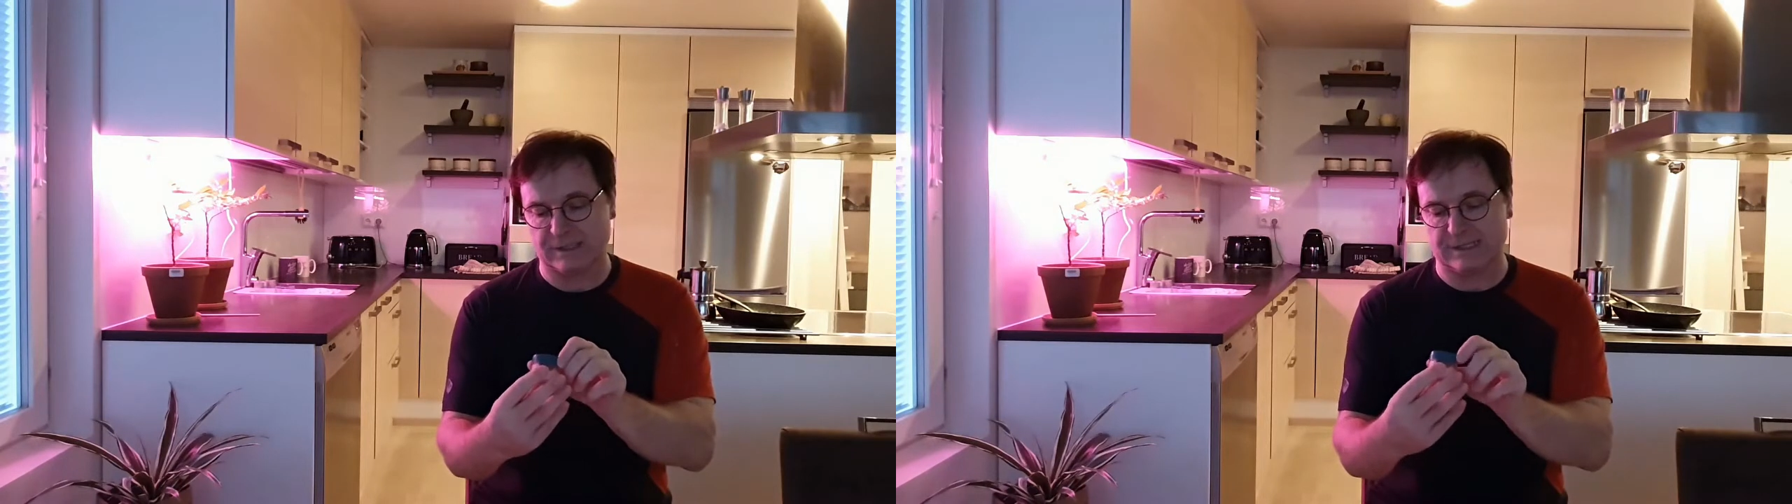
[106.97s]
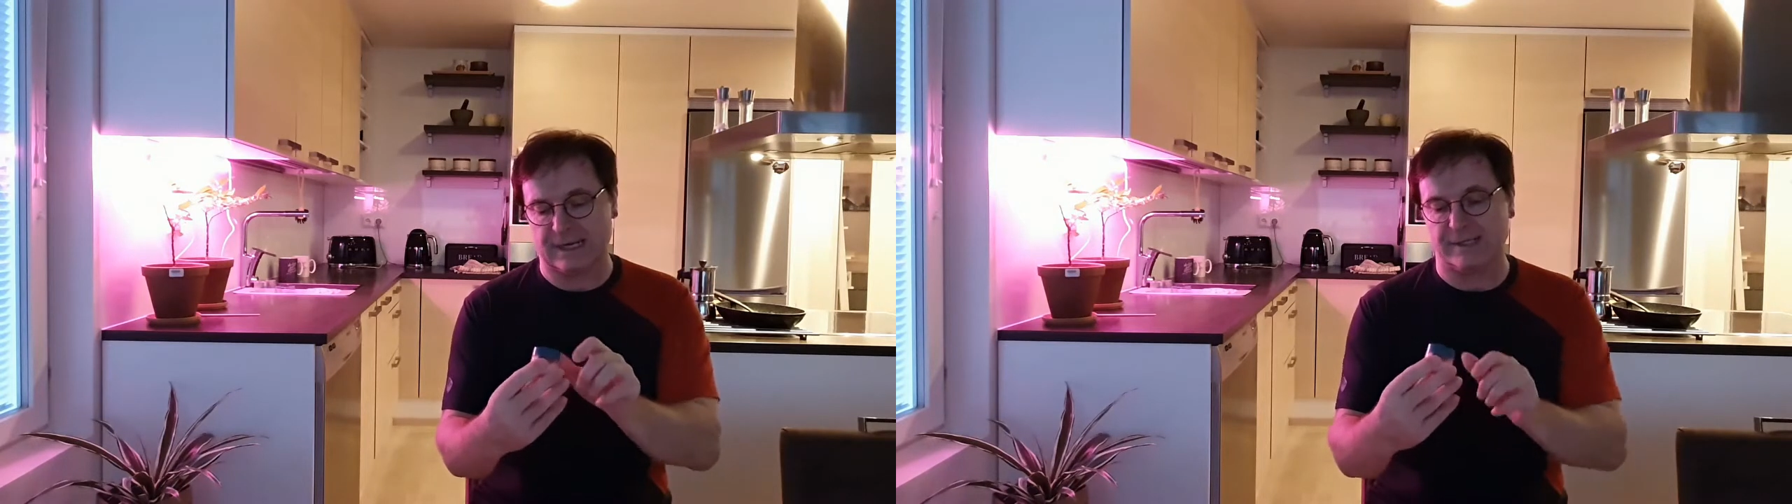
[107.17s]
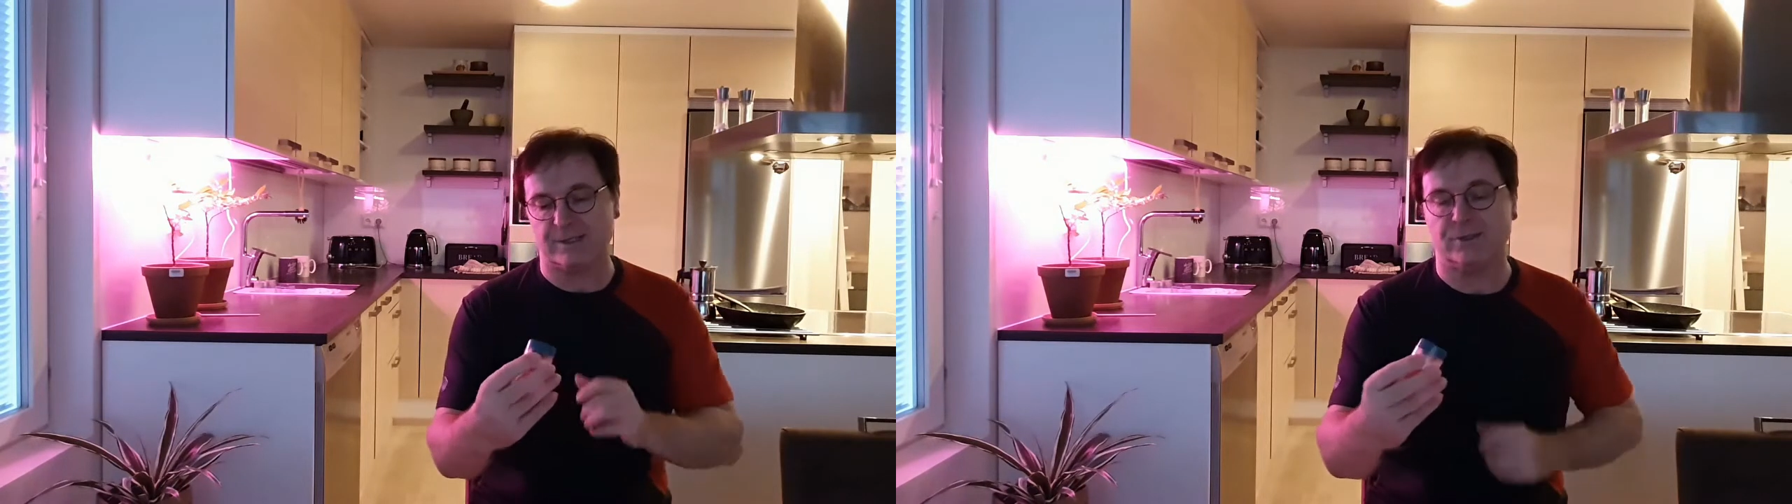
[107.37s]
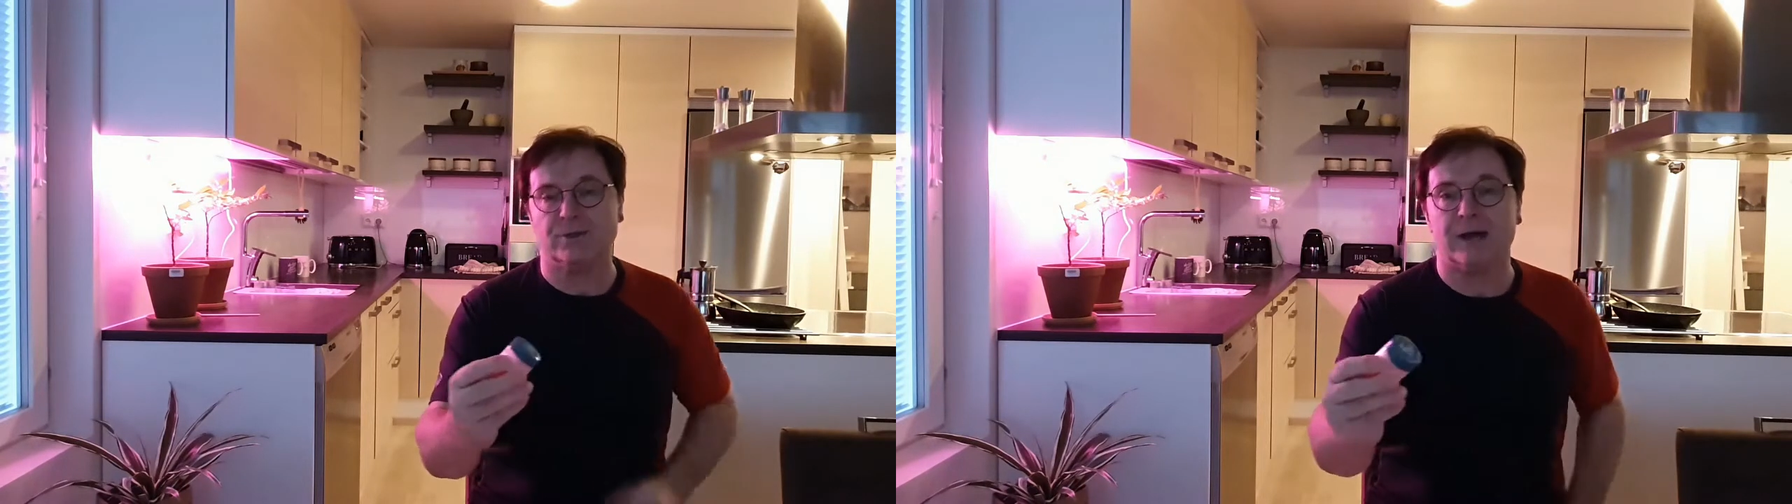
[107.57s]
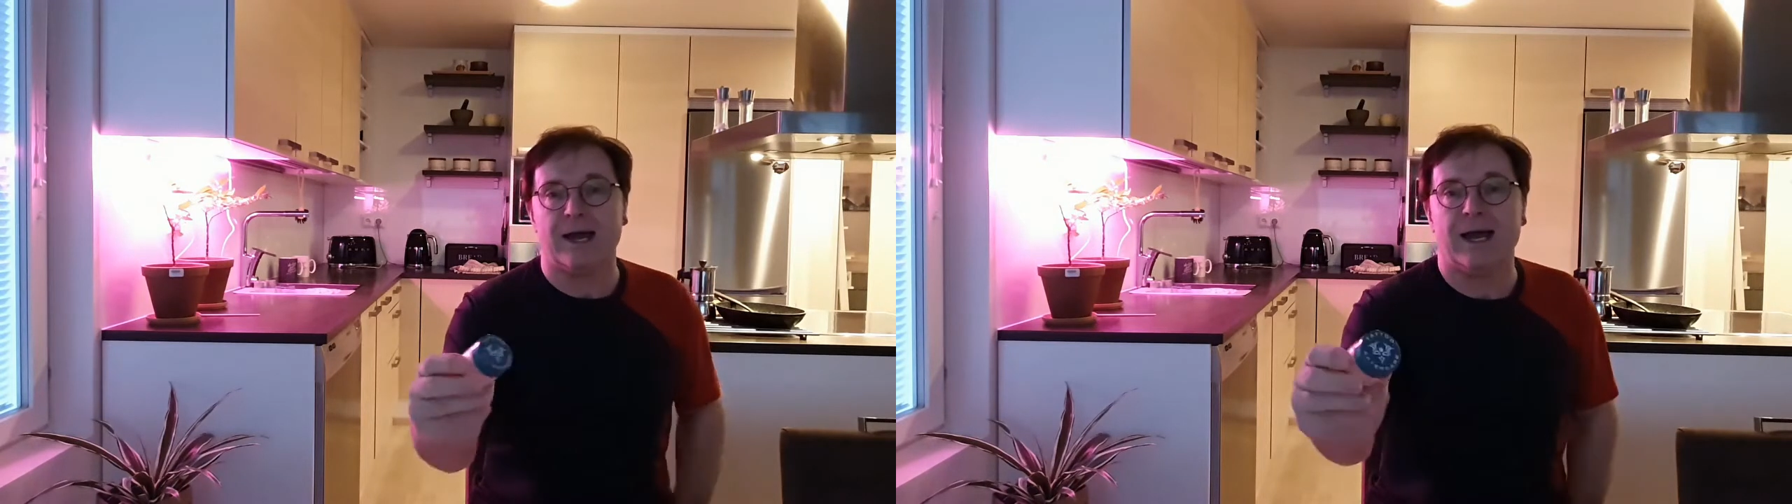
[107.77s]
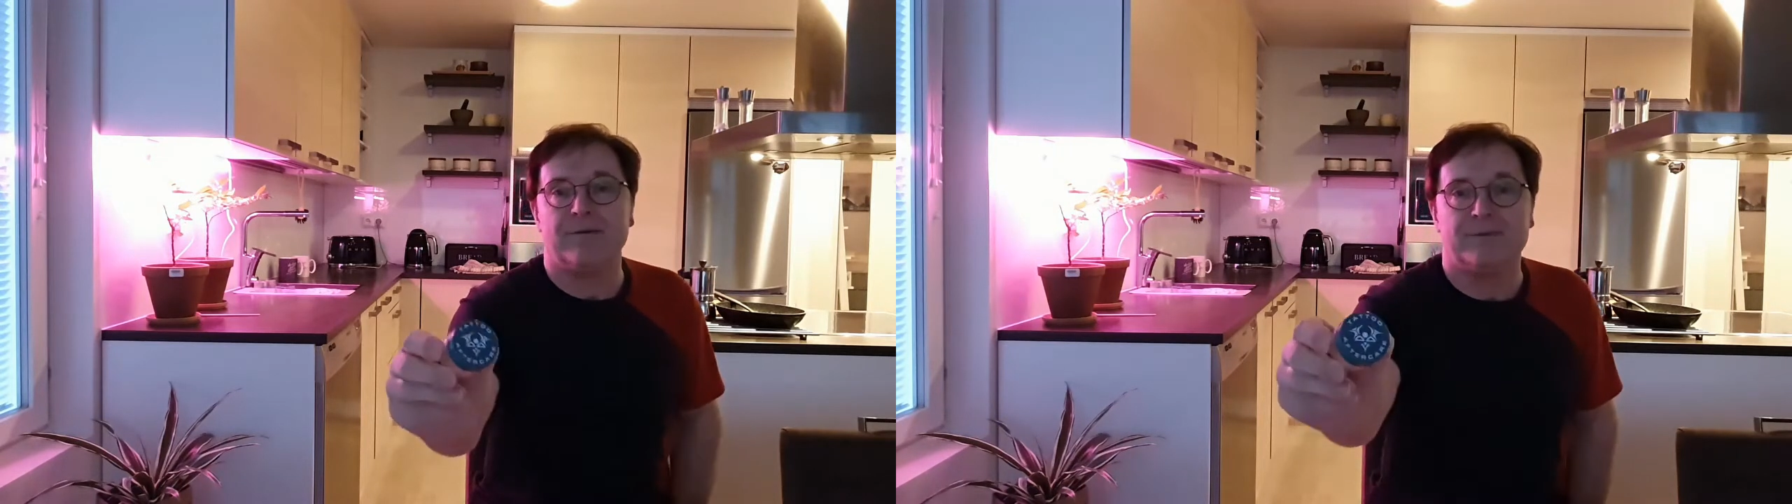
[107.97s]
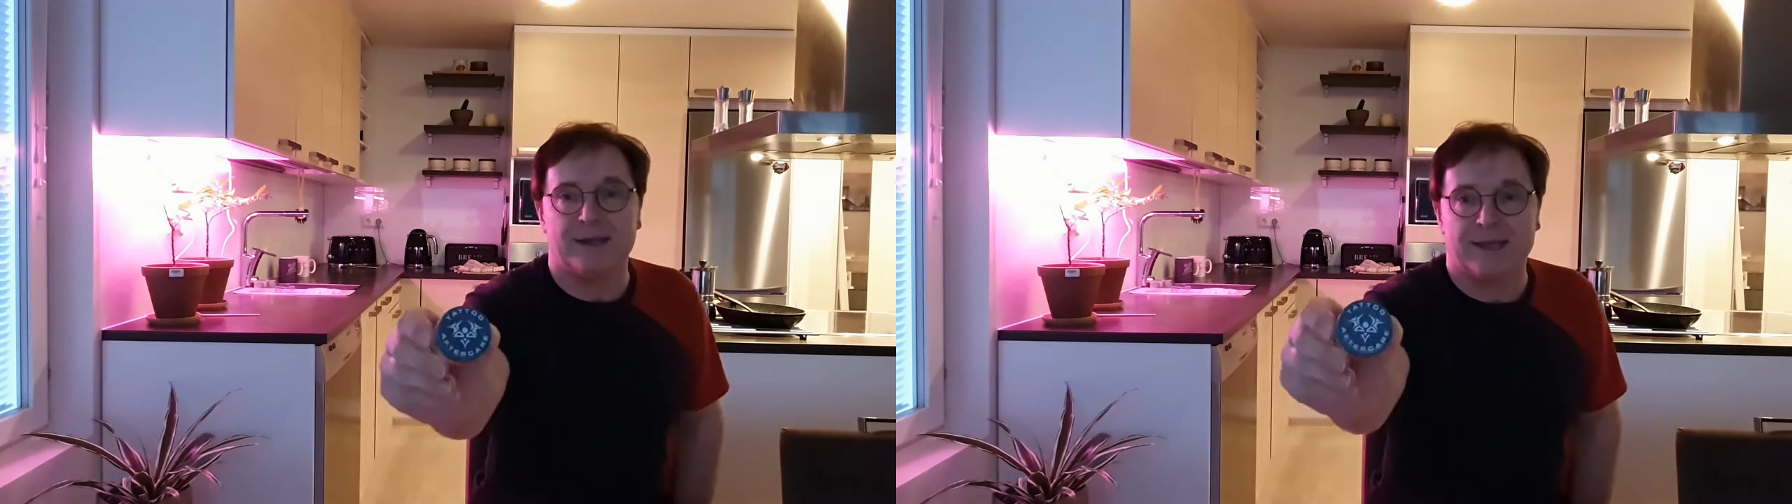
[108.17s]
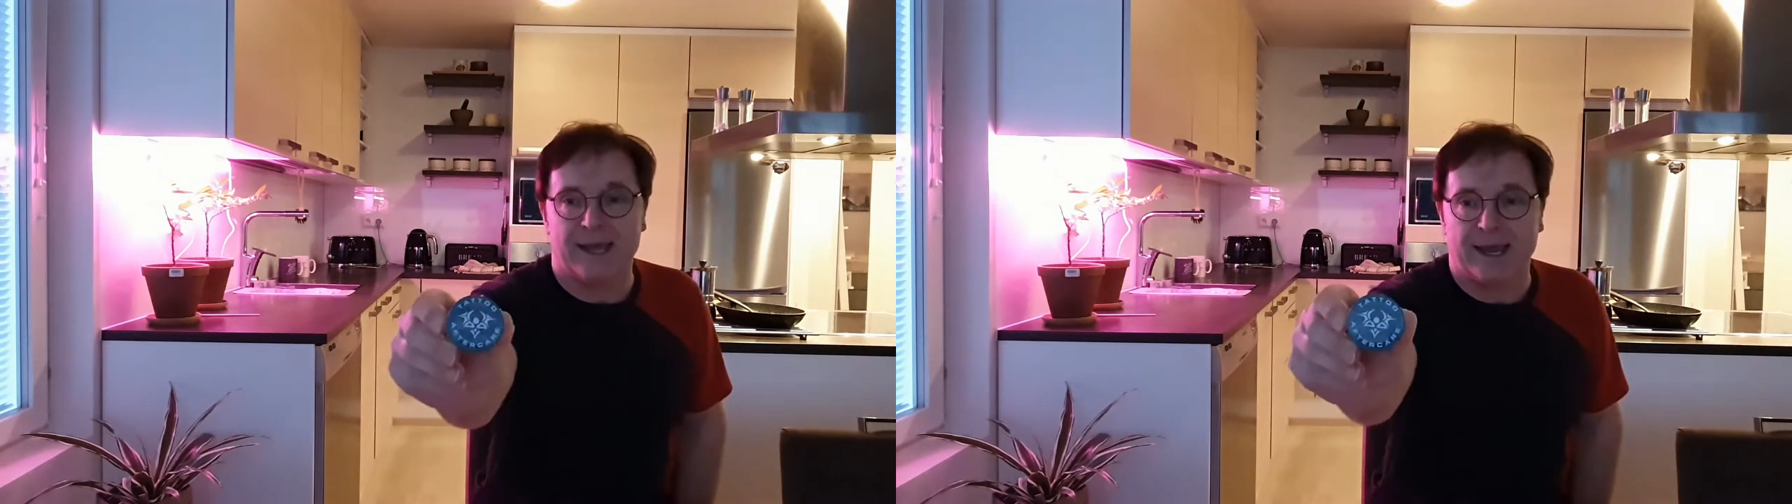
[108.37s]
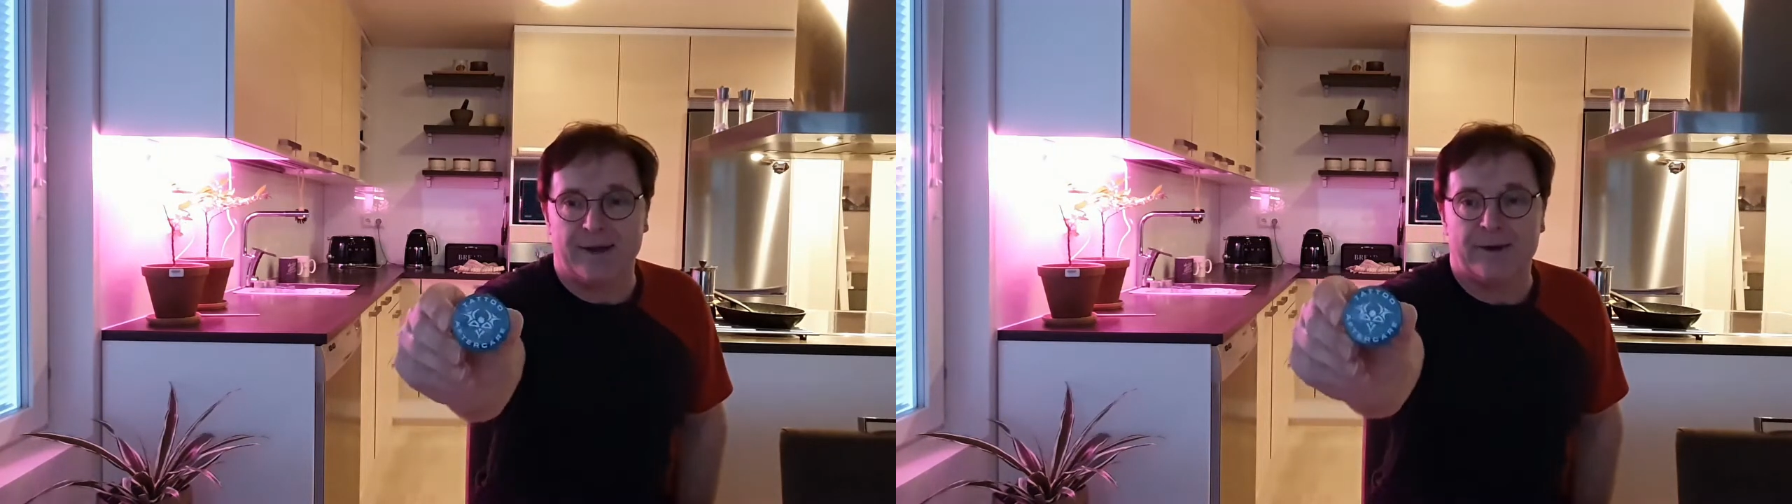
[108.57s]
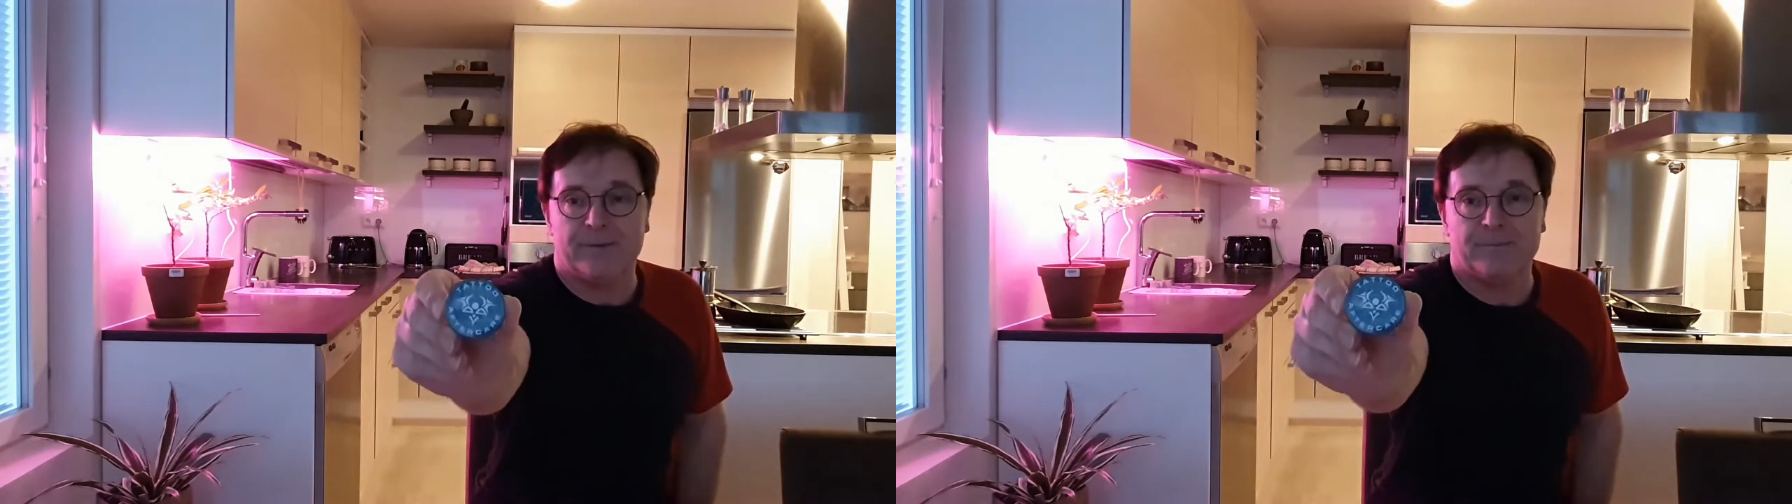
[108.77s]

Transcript: Tattoo Aftercare.